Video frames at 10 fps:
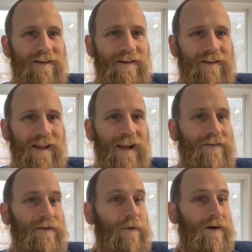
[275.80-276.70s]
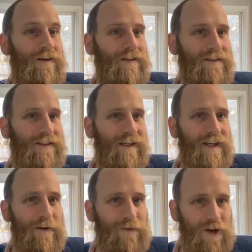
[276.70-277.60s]
Not everyone is going to
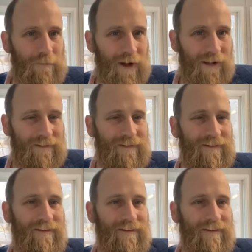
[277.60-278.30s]
keep Shabbat.